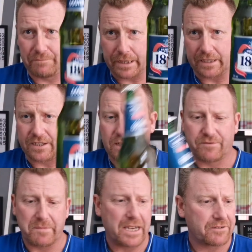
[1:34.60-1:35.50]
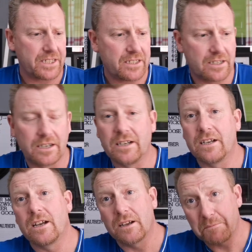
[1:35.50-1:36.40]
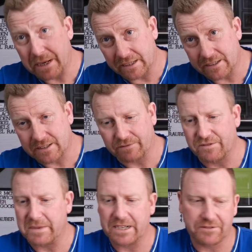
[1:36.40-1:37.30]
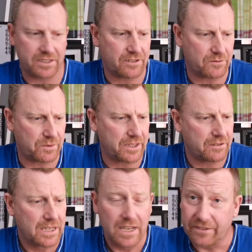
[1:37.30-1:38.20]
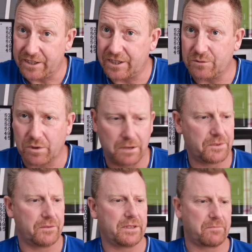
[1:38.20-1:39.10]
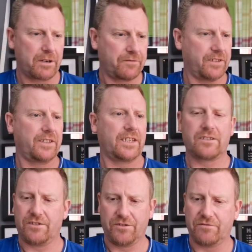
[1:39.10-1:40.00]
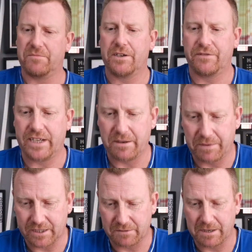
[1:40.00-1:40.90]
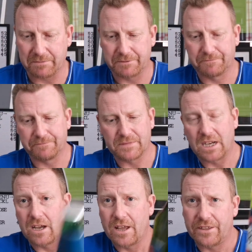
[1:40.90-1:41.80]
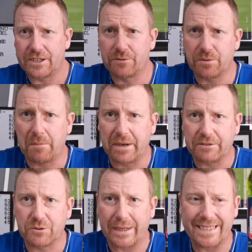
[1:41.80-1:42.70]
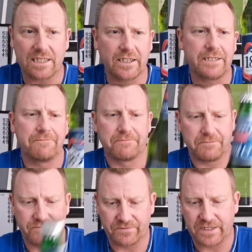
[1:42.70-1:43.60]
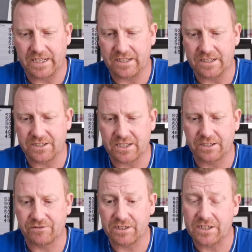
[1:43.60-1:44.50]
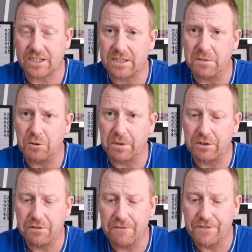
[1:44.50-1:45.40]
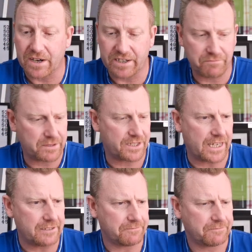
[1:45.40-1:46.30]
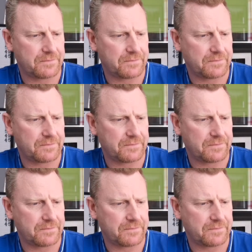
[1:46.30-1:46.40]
Pick this up from Aldis. Picked this up from Aldi's as well. This is why I'm doing both the things. I saw them both there, picked them up. This was £1.29 in a 660ml bottle, 5%.